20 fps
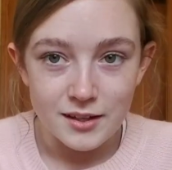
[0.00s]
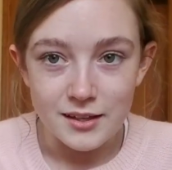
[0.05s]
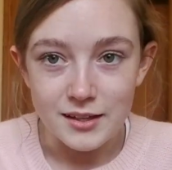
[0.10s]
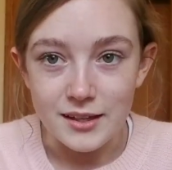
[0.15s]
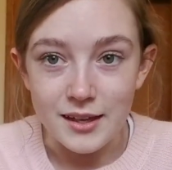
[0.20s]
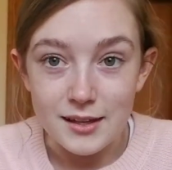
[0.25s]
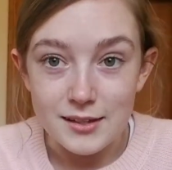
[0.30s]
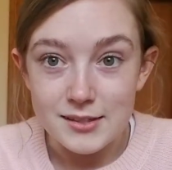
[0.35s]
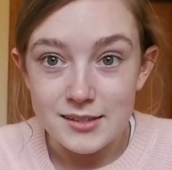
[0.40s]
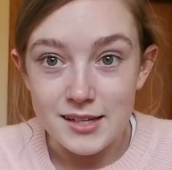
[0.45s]

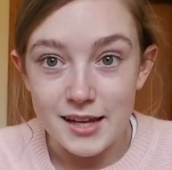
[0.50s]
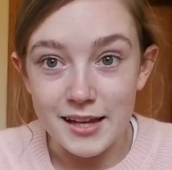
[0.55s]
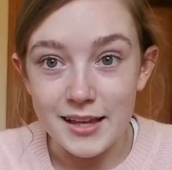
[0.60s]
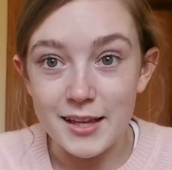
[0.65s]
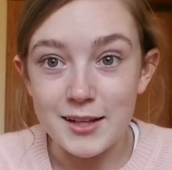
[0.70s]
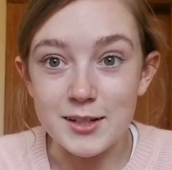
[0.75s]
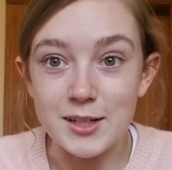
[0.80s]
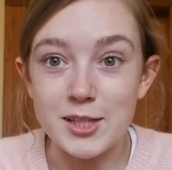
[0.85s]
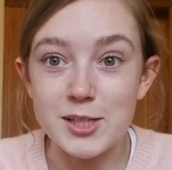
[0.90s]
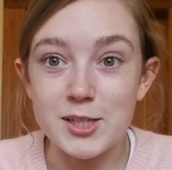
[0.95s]
yes, I
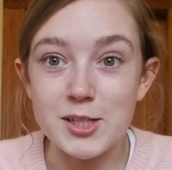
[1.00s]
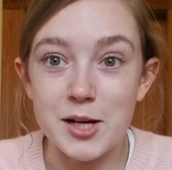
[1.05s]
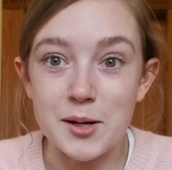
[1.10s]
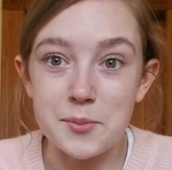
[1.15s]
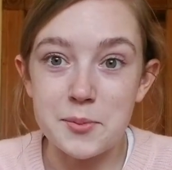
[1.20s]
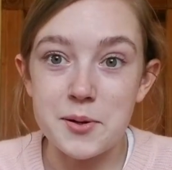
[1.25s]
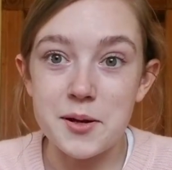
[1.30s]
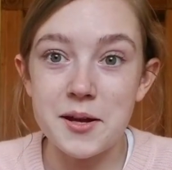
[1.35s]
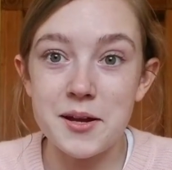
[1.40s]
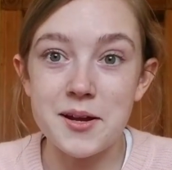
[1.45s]
cannot
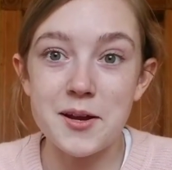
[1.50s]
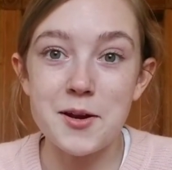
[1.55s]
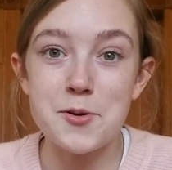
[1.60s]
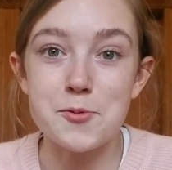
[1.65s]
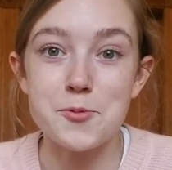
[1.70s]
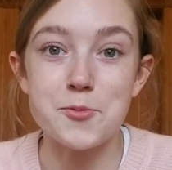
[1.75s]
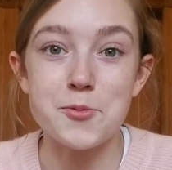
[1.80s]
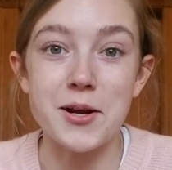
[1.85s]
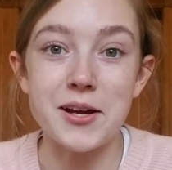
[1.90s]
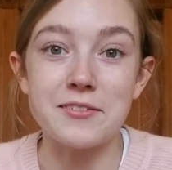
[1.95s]
stop
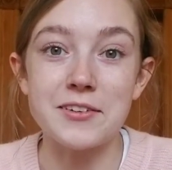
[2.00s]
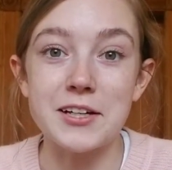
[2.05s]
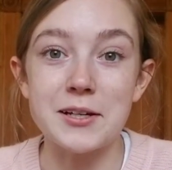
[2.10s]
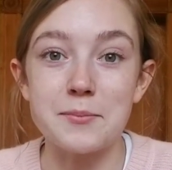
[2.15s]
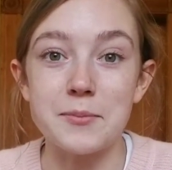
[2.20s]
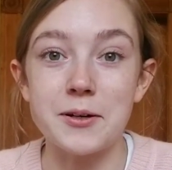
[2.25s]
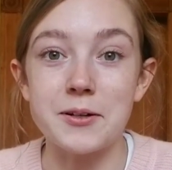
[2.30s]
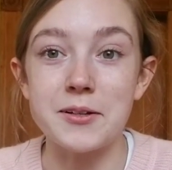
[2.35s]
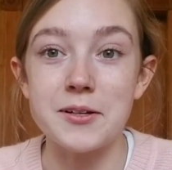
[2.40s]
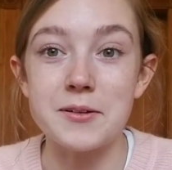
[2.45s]
raving
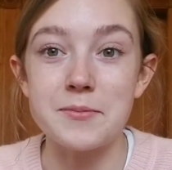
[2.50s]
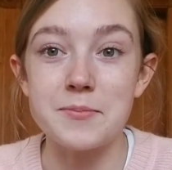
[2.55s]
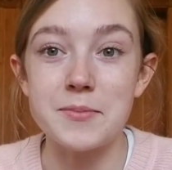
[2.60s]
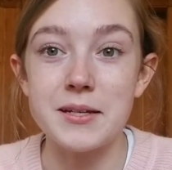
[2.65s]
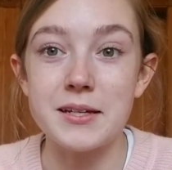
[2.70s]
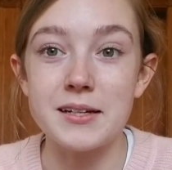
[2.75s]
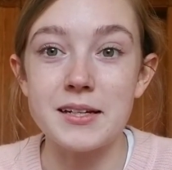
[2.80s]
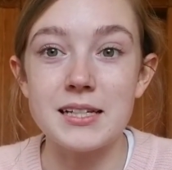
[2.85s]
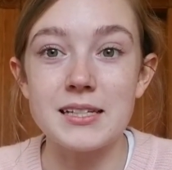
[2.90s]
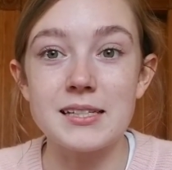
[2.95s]
about it
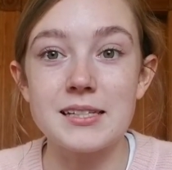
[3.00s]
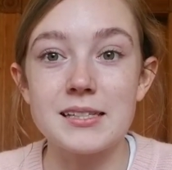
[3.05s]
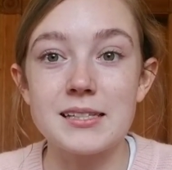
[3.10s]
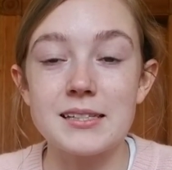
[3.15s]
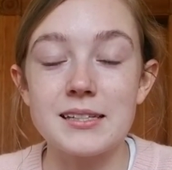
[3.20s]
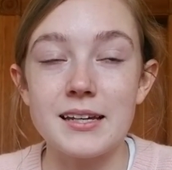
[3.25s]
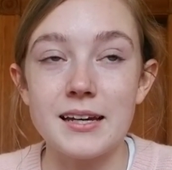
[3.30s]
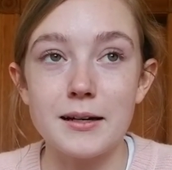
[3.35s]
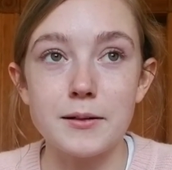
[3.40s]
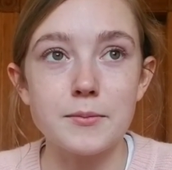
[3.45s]
because
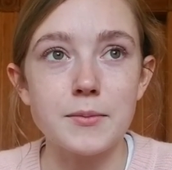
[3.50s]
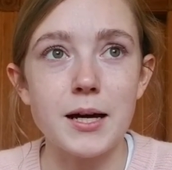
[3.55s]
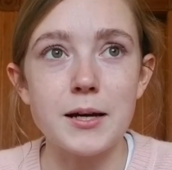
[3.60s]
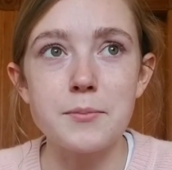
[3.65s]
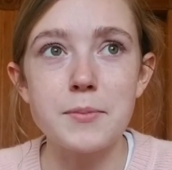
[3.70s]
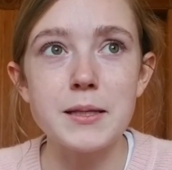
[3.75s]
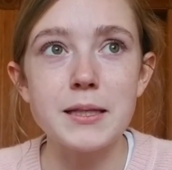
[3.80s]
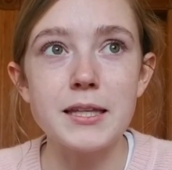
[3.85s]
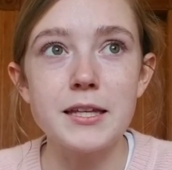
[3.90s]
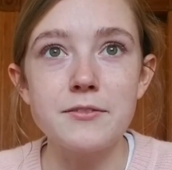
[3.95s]
yeah, I've
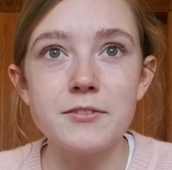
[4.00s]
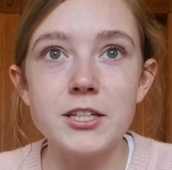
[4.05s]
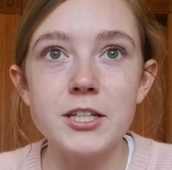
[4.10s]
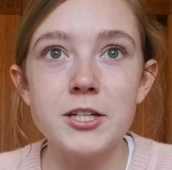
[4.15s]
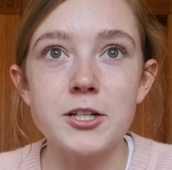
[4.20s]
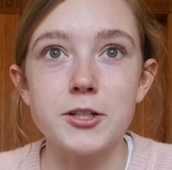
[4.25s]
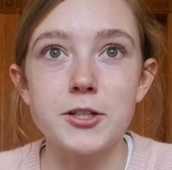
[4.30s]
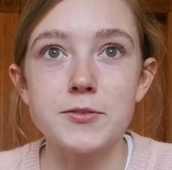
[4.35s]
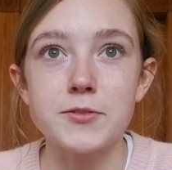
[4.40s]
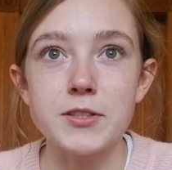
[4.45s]
been living
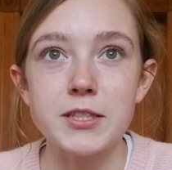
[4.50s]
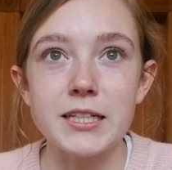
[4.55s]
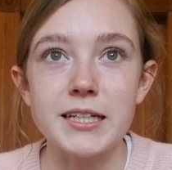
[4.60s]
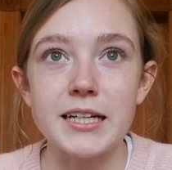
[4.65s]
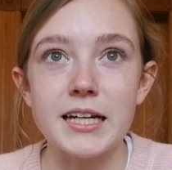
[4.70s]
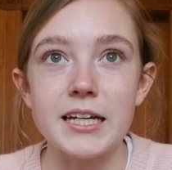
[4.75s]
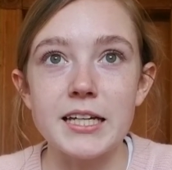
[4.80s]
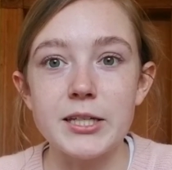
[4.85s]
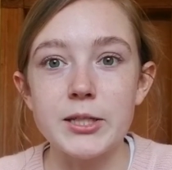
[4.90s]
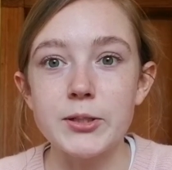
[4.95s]
here for
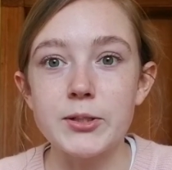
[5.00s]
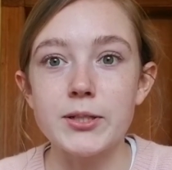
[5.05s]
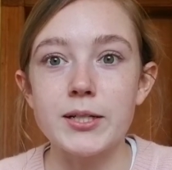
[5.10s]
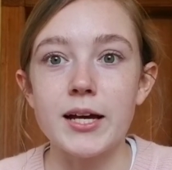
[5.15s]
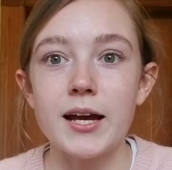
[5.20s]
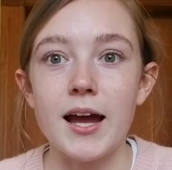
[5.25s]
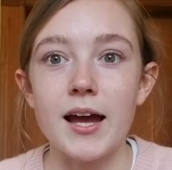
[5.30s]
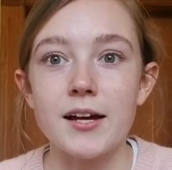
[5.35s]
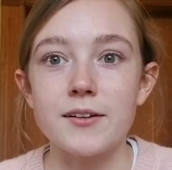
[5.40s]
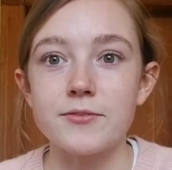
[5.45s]
like a year and a
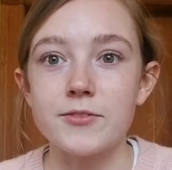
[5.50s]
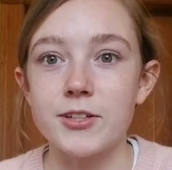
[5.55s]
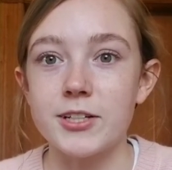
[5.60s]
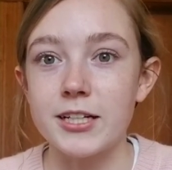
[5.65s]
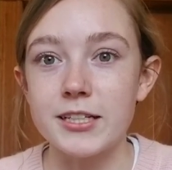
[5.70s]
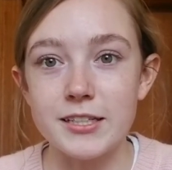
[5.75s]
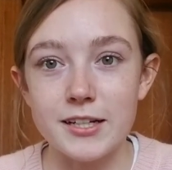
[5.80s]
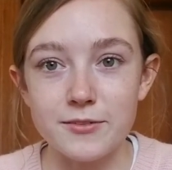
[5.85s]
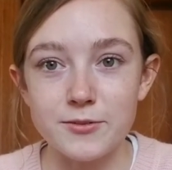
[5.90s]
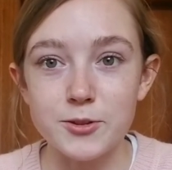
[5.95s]
half and I
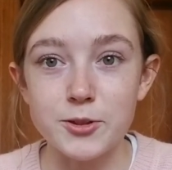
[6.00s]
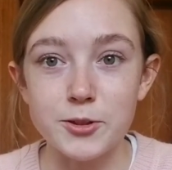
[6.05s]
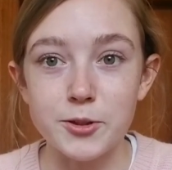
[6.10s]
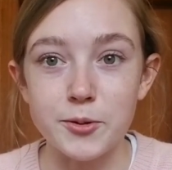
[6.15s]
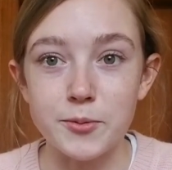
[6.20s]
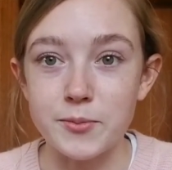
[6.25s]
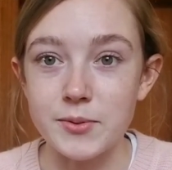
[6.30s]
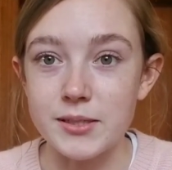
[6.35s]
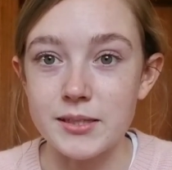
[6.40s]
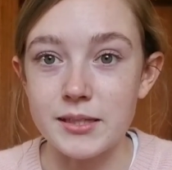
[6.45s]
never knew
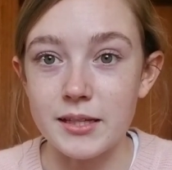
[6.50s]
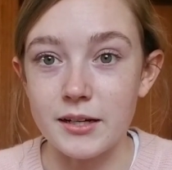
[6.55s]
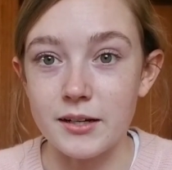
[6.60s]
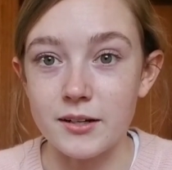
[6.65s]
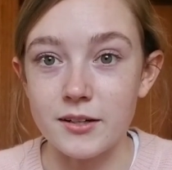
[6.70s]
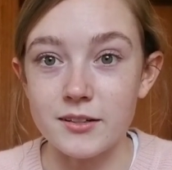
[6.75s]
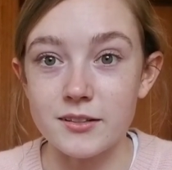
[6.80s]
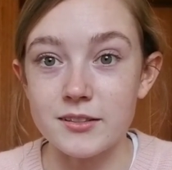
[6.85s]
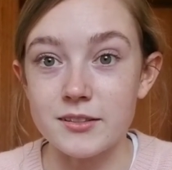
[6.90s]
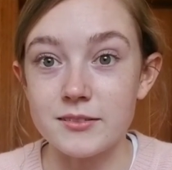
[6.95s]
it was
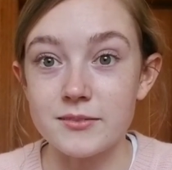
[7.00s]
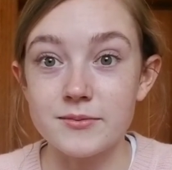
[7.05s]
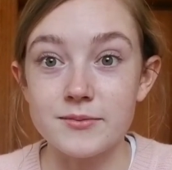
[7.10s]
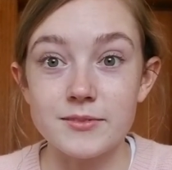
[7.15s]
there.